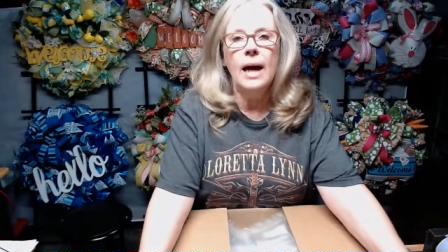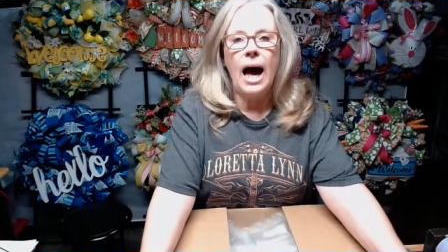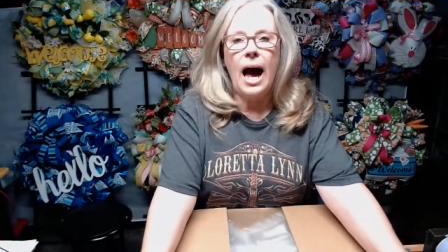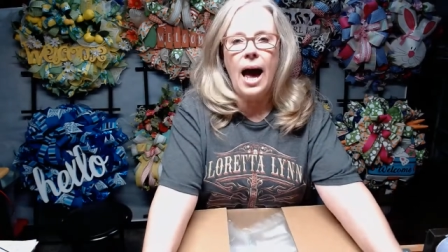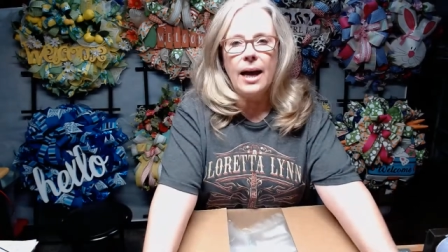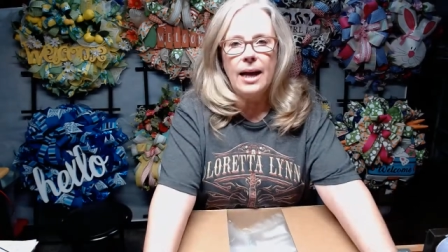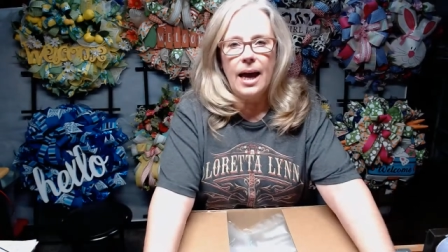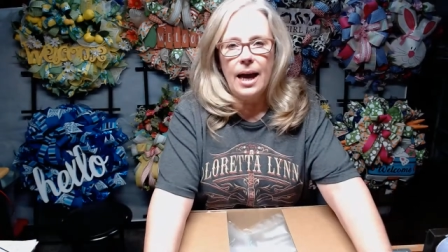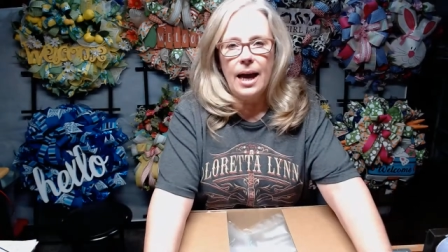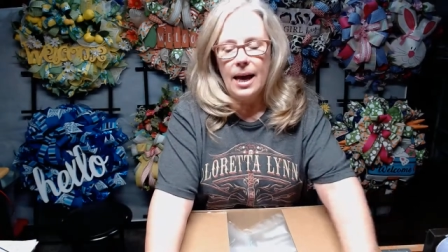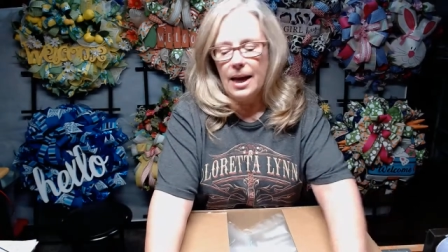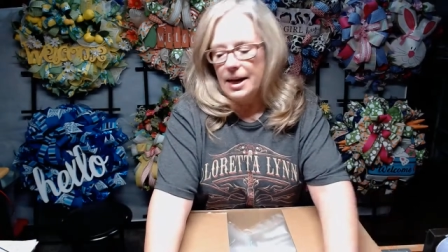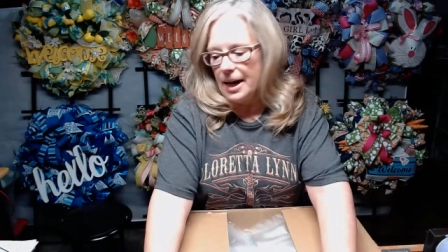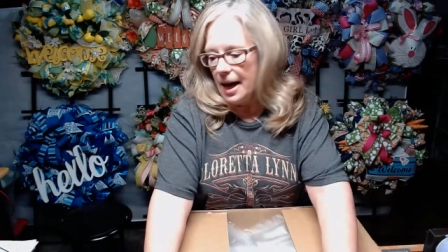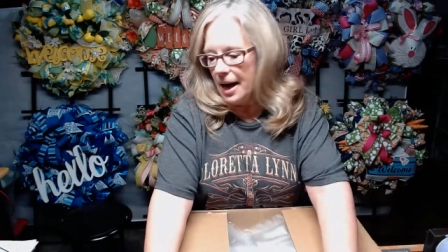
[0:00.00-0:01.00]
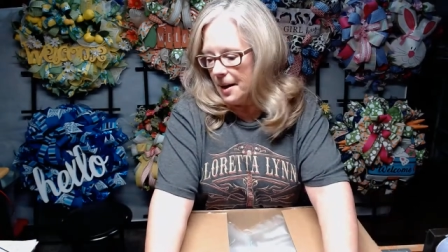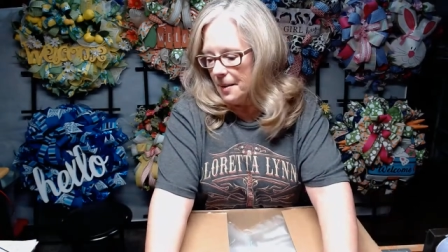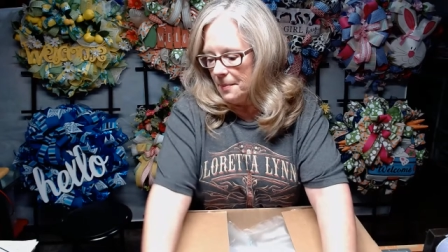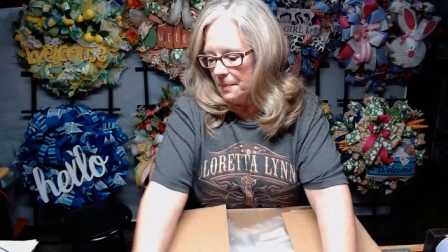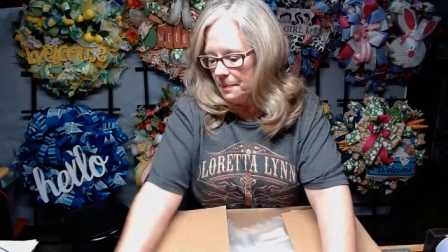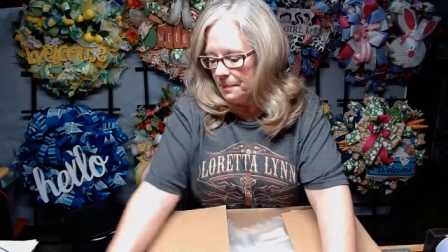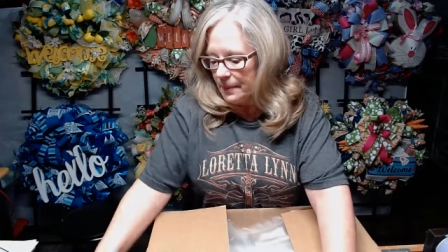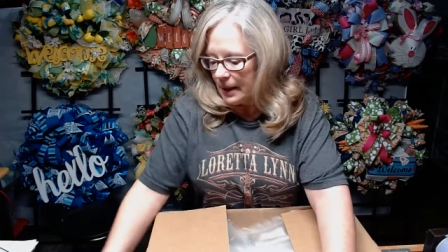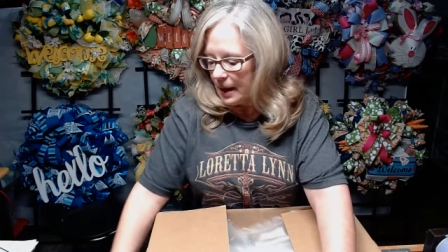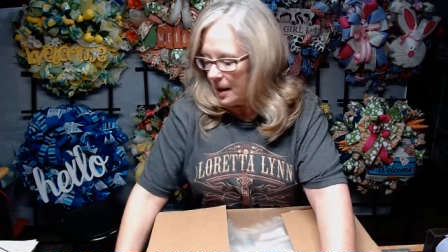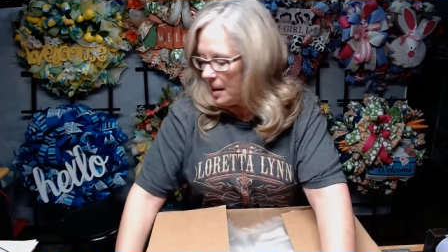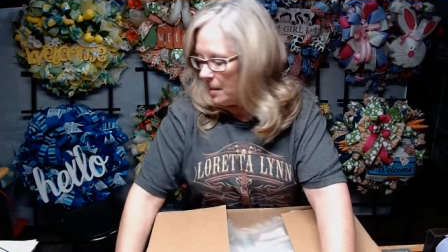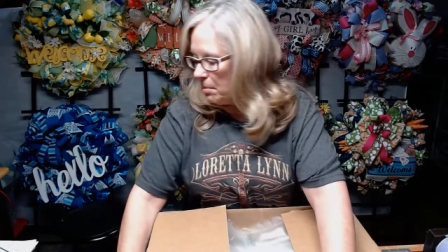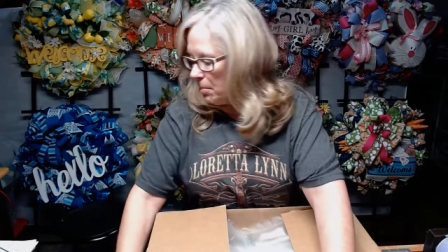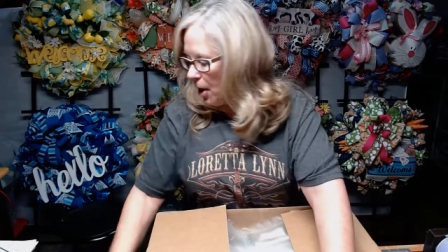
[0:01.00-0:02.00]
I had um,
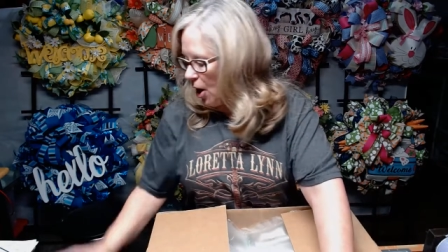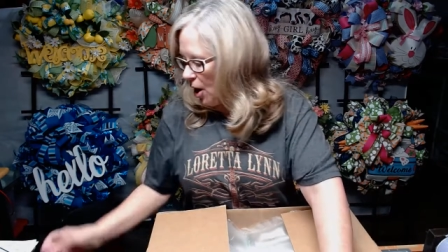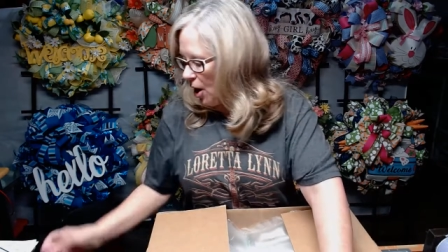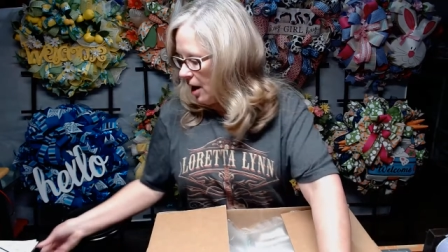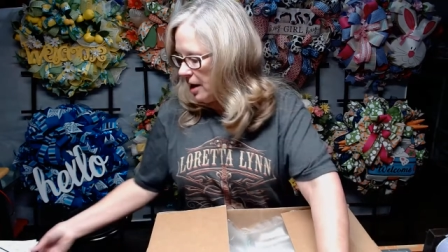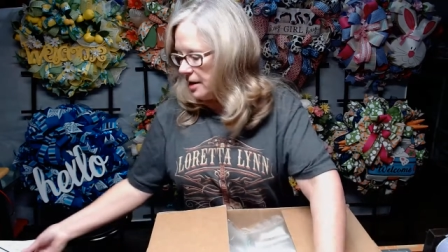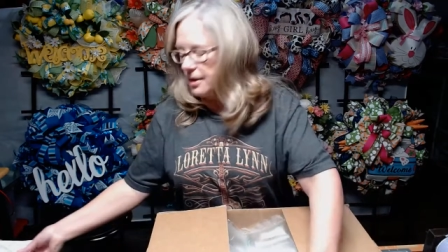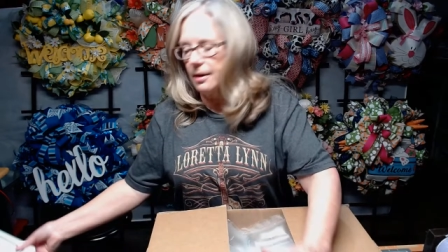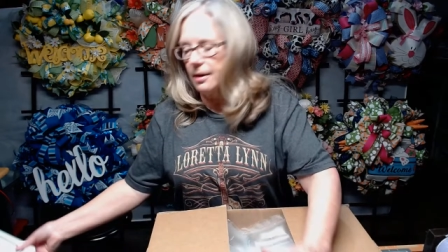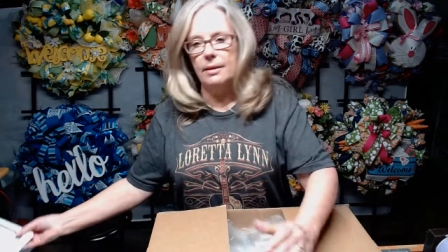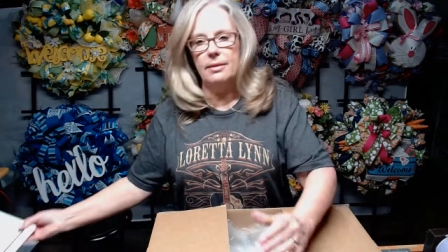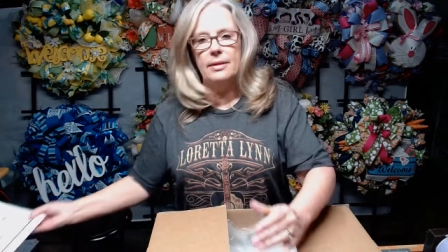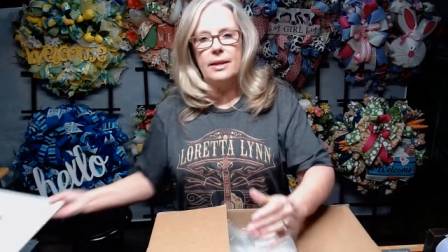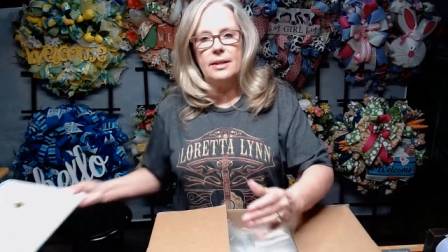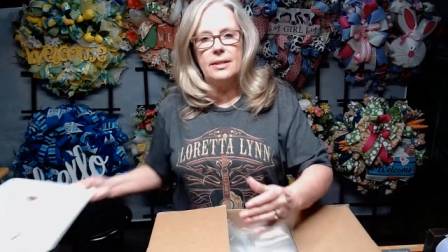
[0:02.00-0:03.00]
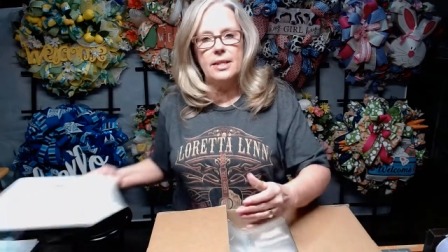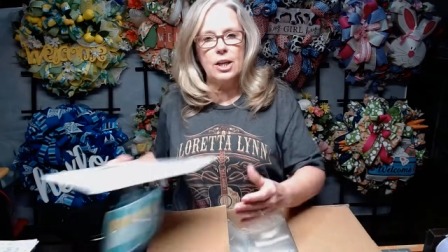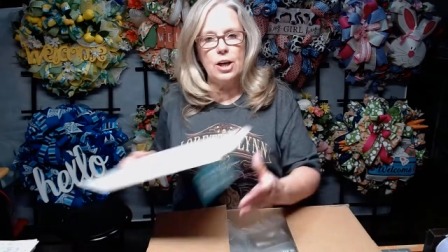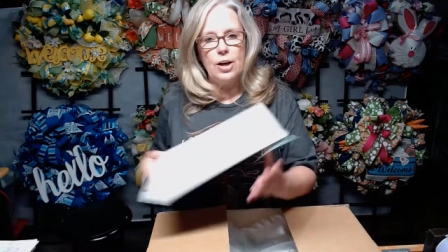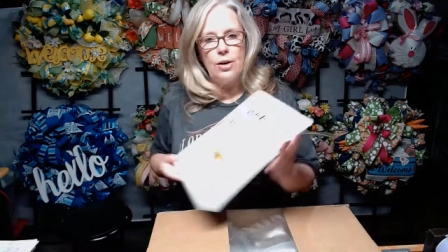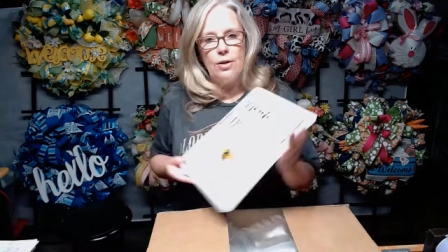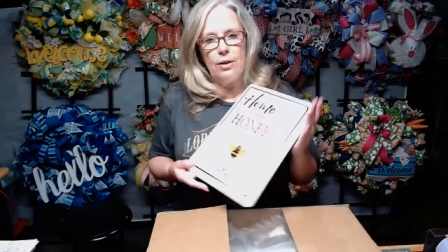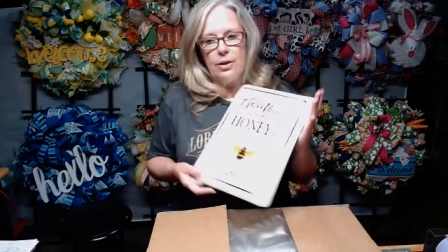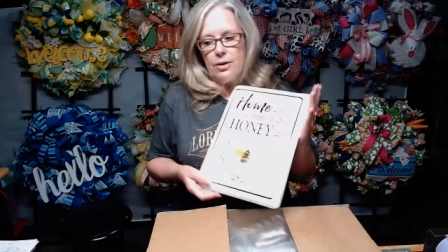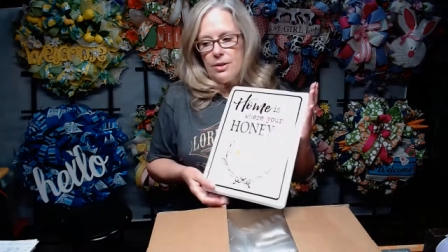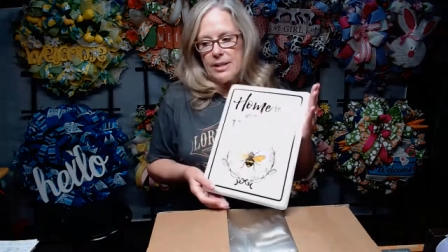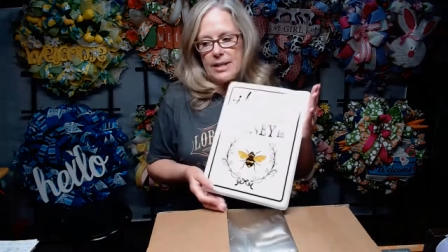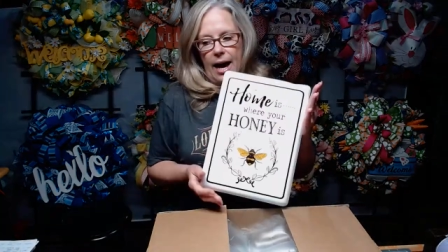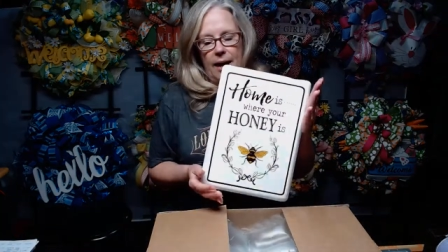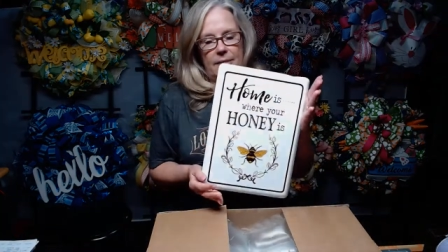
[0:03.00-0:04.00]
bought this cute little
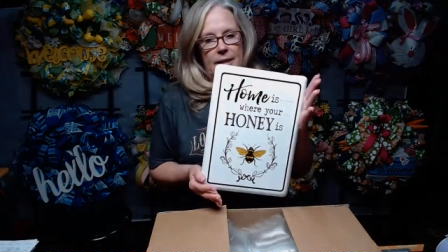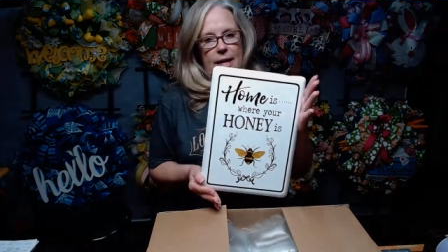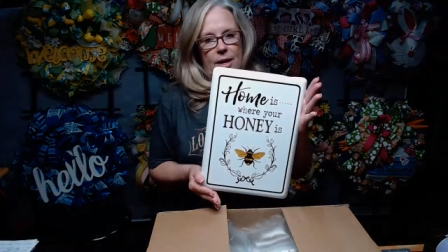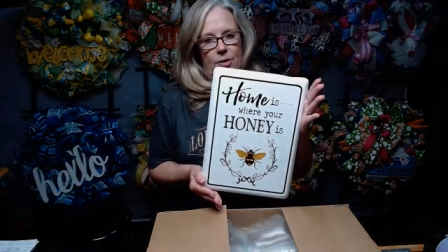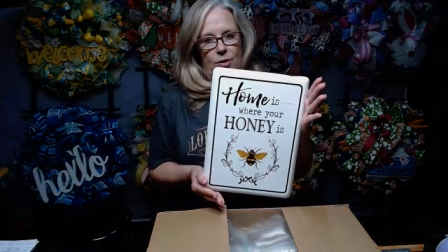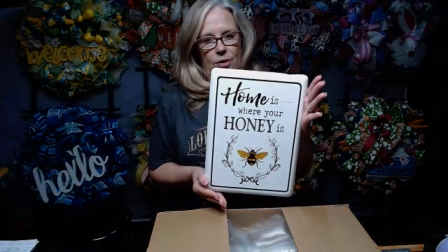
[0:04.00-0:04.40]
sign the other